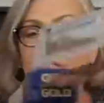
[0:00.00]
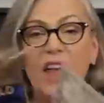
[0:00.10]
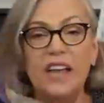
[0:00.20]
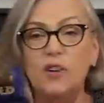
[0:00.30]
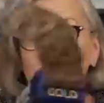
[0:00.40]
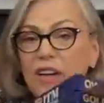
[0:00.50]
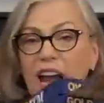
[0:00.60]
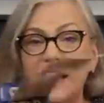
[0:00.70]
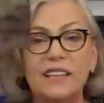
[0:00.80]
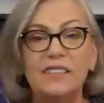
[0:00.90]
They
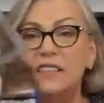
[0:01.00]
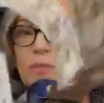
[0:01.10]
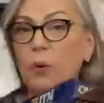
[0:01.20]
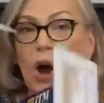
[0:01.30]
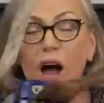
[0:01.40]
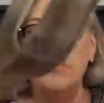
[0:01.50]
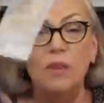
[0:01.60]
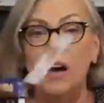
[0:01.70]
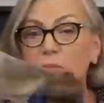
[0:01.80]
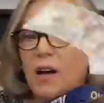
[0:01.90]
created this
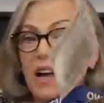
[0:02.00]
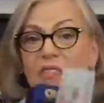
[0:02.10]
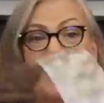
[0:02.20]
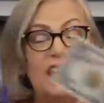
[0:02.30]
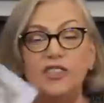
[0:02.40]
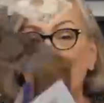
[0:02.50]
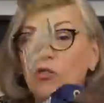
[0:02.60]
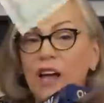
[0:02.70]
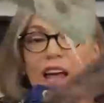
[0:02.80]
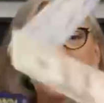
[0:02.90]
problem. They
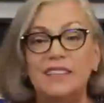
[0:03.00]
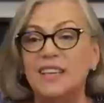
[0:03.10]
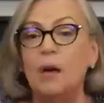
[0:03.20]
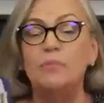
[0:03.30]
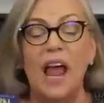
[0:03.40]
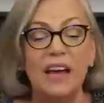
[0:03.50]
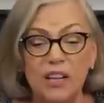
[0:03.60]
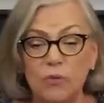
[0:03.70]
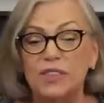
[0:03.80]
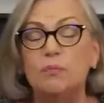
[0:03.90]
don't accept
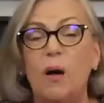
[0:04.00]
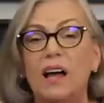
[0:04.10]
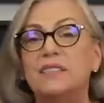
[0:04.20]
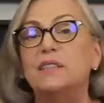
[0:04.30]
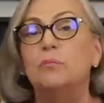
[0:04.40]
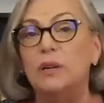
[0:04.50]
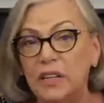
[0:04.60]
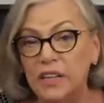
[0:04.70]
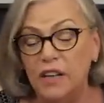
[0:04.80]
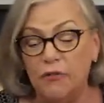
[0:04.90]
any
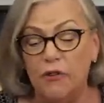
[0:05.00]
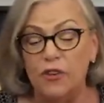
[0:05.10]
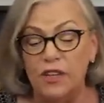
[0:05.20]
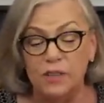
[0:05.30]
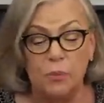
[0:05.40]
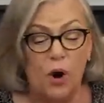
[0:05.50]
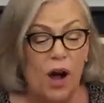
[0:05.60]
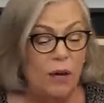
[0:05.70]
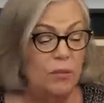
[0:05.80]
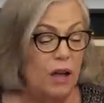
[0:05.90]
responsibility for this
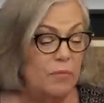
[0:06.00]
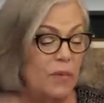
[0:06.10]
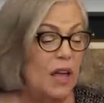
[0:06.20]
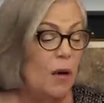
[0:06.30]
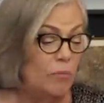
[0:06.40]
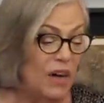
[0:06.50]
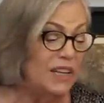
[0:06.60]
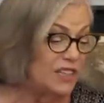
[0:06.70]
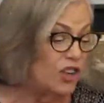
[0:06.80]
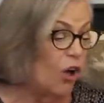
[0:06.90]
problem, but
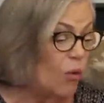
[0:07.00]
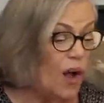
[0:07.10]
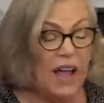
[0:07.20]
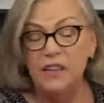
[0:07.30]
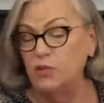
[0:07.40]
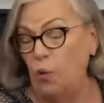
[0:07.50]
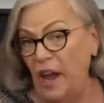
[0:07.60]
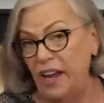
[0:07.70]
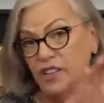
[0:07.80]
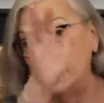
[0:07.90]
it's always
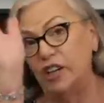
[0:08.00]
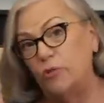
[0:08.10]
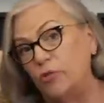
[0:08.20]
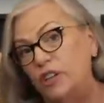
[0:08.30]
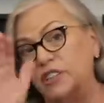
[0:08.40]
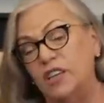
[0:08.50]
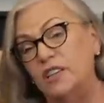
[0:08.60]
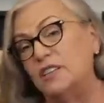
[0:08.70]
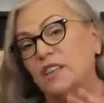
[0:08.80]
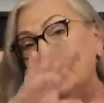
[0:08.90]
wage
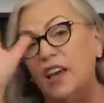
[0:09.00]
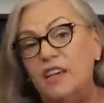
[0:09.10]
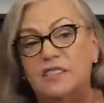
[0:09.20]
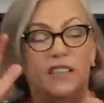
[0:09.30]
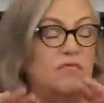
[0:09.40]
increases and this